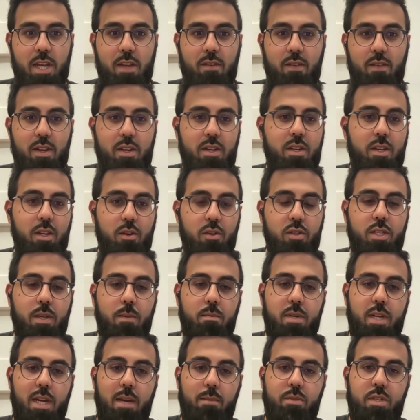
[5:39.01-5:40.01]
David. You know,
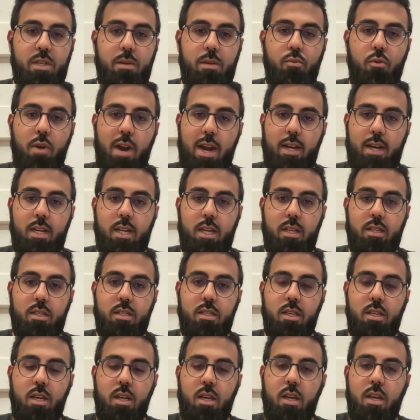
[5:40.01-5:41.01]
sometimes in
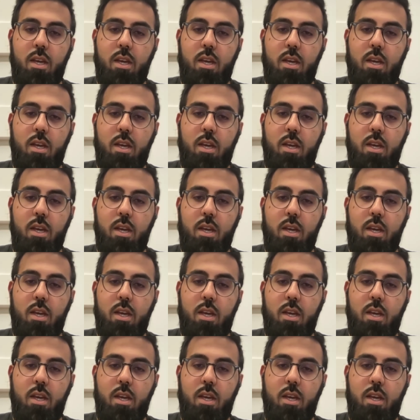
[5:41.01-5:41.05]
practice,